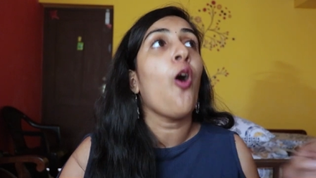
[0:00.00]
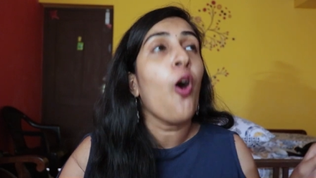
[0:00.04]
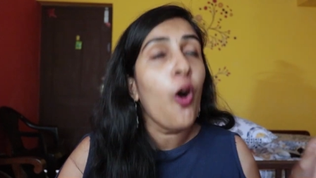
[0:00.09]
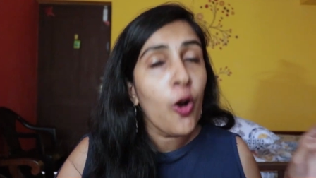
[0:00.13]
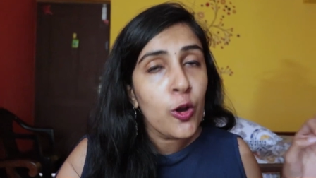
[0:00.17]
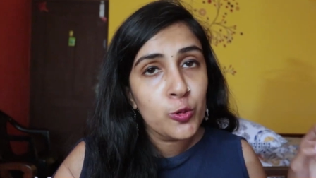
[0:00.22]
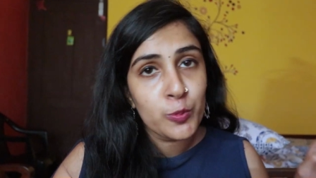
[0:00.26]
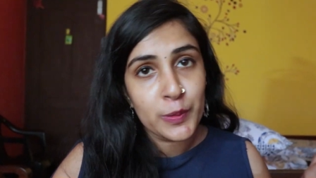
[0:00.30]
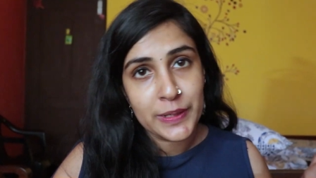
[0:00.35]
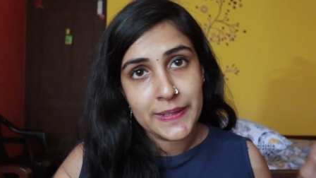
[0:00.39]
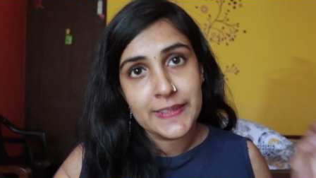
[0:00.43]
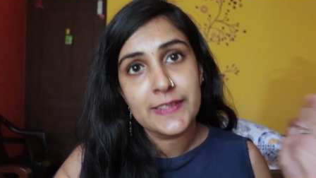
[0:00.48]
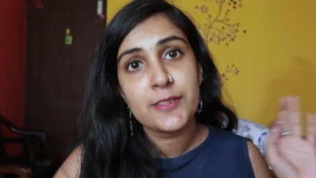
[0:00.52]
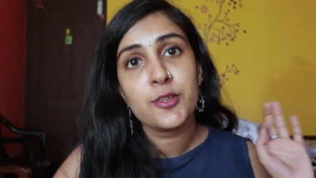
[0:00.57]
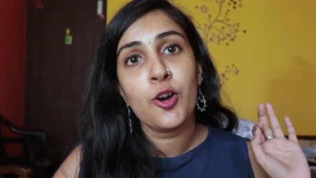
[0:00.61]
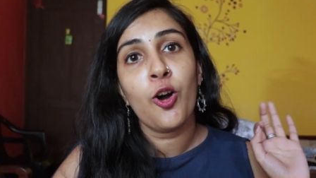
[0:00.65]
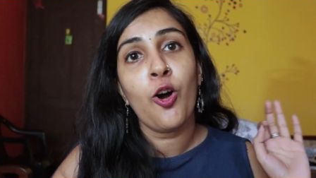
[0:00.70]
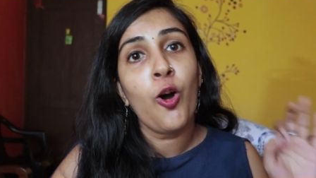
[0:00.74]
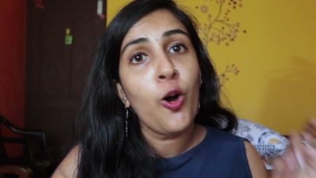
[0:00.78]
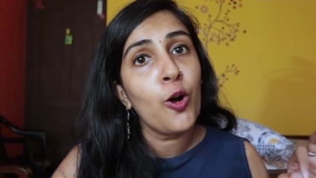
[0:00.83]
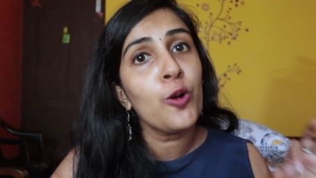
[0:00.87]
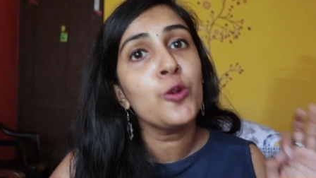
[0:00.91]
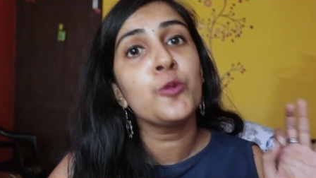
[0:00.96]
always
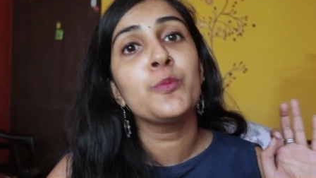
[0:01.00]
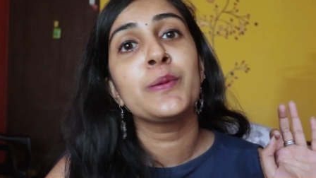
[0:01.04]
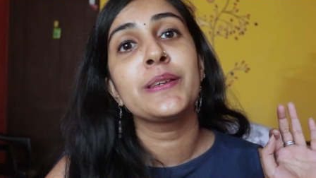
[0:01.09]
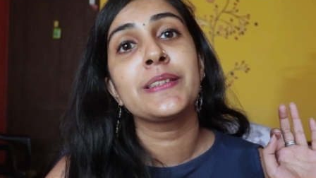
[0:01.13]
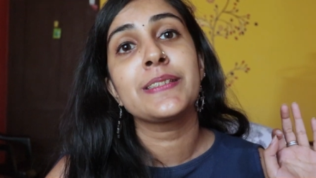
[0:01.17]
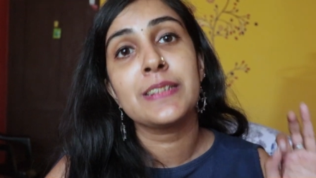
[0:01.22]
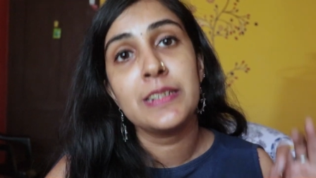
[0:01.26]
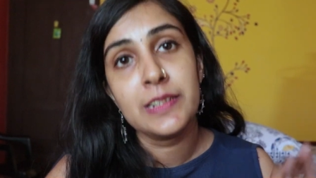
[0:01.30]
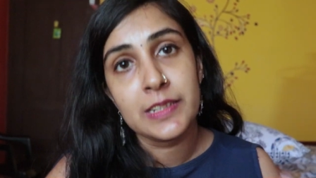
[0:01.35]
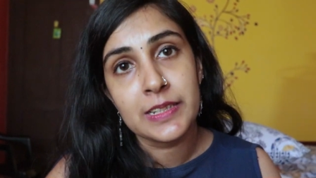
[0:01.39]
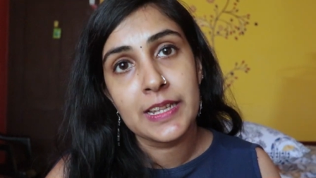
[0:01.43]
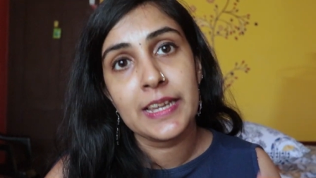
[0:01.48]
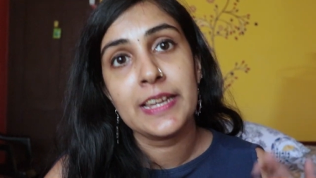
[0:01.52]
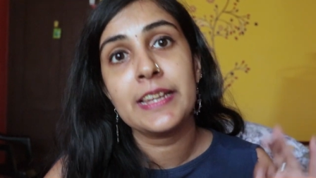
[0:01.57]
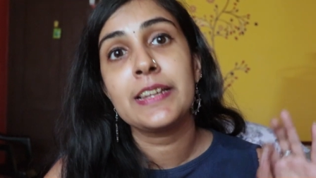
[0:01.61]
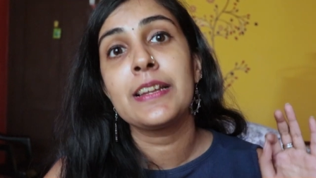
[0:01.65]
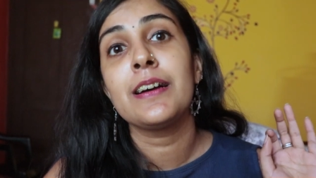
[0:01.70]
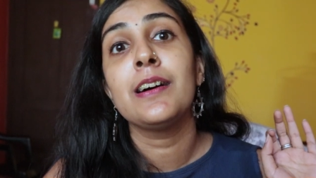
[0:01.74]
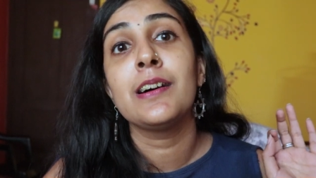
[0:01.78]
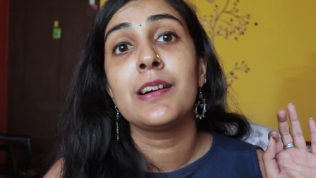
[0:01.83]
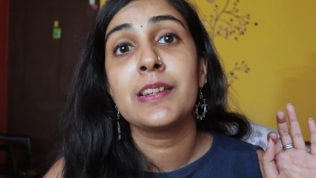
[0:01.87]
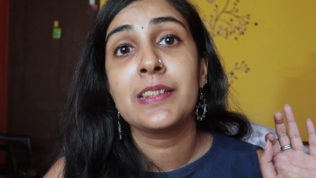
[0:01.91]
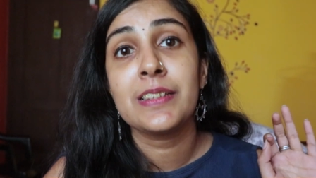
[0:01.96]
always
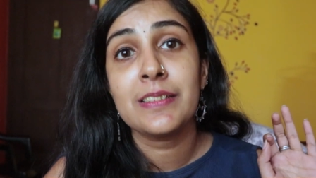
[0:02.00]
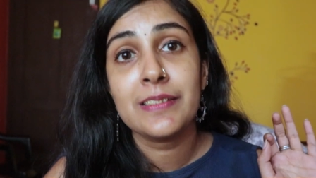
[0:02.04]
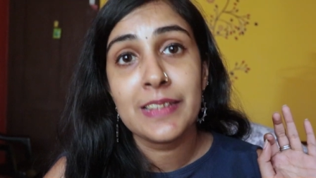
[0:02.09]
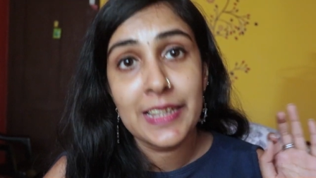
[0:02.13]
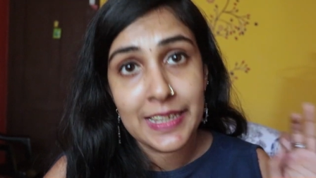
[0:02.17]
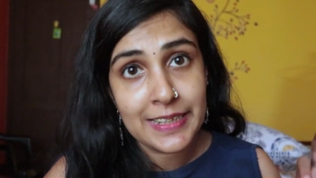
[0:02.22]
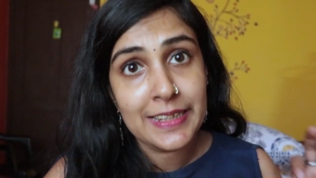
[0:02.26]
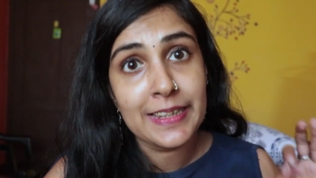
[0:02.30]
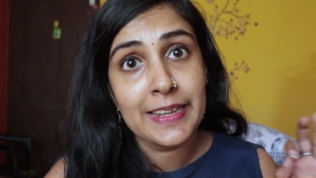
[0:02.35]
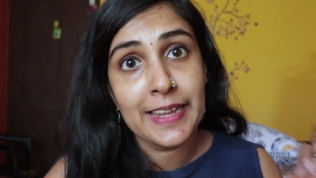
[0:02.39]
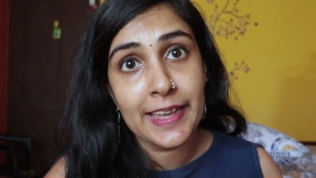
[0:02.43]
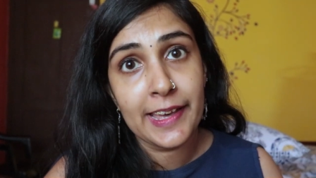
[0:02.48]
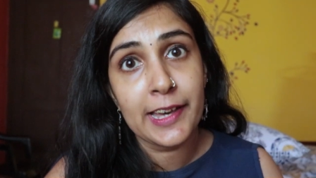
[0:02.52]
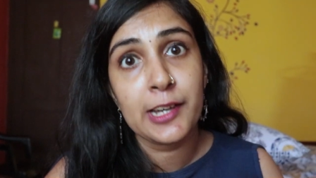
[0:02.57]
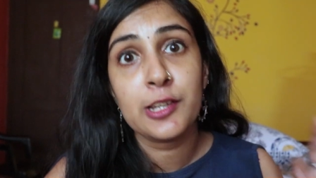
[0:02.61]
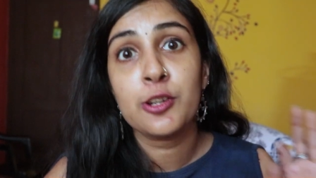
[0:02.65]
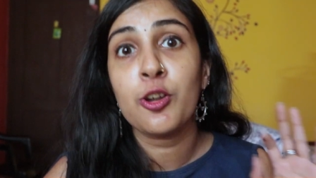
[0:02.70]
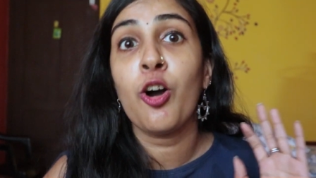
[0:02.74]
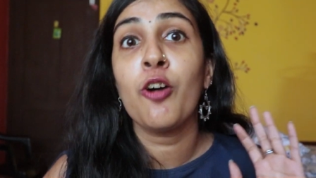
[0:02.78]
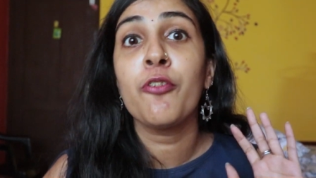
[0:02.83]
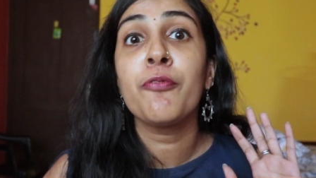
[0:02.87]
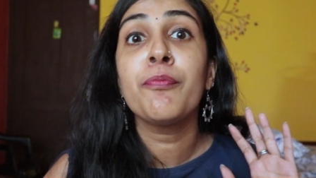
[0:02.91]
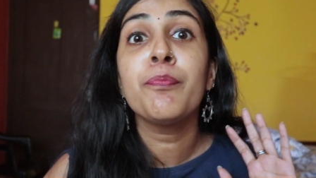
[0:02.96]
contain a thin layer
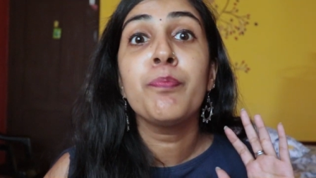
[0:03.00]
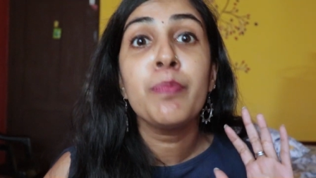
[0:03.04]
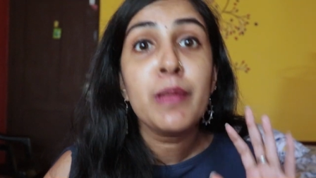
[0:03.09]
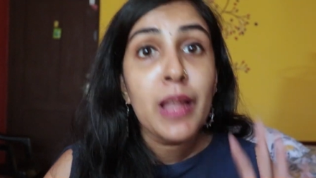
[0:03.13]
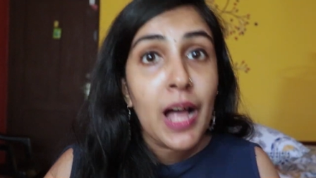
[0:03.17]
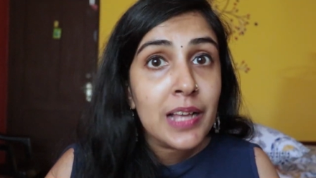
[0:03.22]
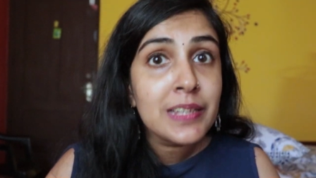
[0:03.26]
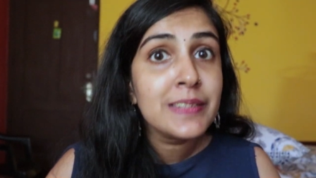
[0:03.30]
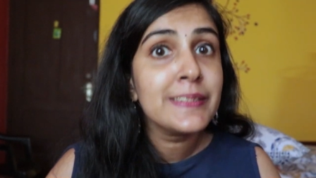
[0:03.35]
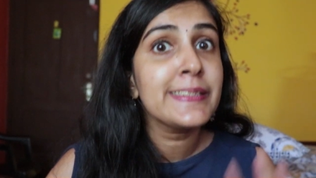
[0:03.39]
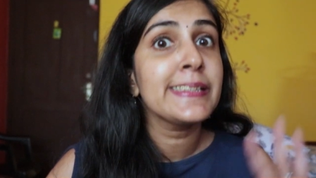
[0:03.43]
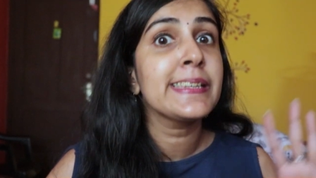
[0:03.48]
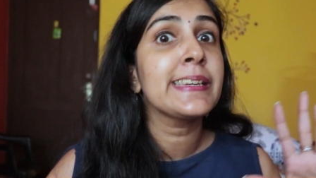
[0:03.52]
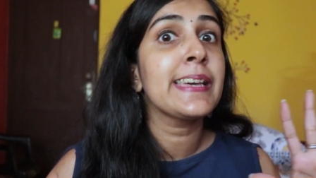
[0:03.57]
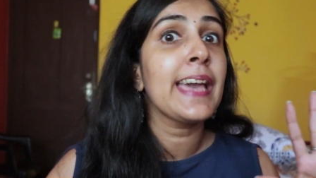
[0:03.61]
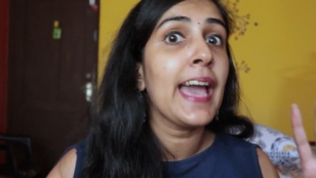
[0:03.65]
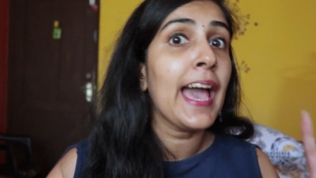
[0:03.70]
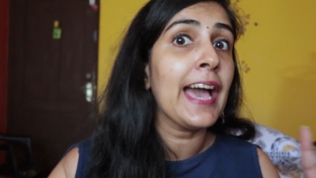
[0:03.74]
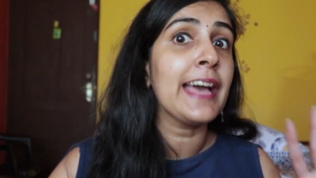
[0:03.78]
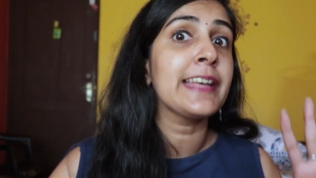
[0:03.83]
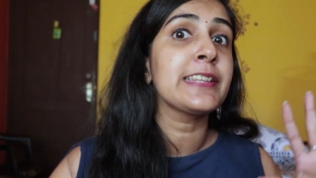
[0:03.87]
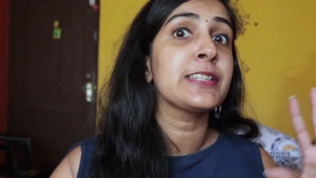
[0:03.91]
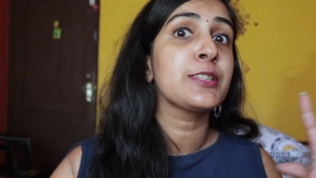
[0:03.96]
of plastic
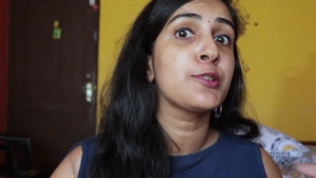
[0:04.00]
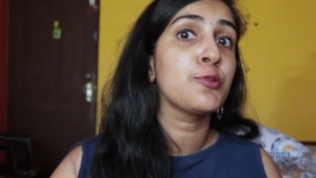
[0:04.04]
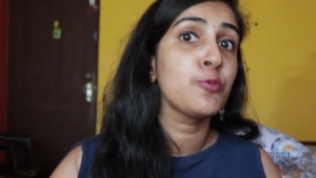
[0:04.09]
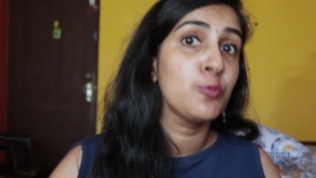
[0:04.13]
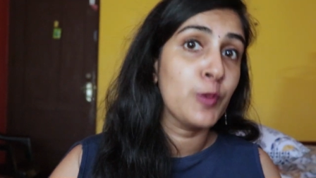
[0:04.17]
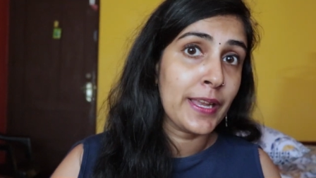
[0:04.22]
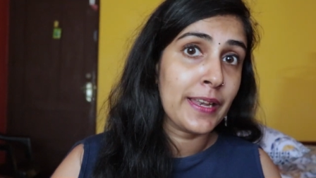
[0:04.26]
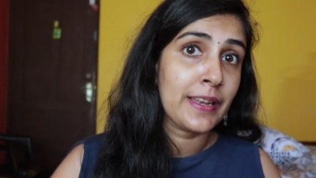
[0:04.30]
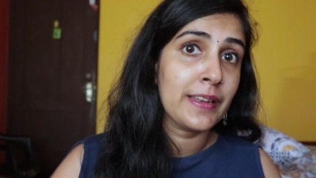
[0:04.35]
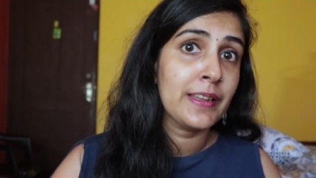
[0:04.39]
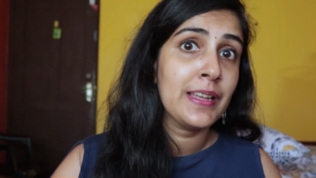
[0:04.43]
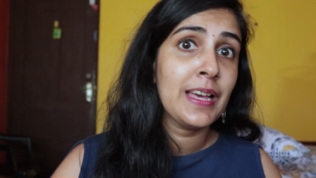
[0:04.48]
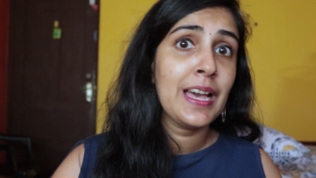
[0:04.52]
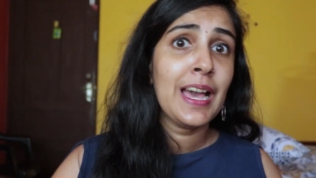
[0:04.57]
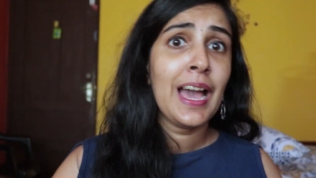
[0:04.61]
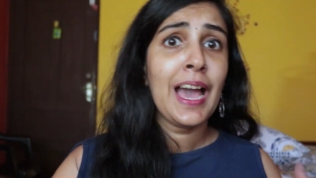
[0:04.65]
as well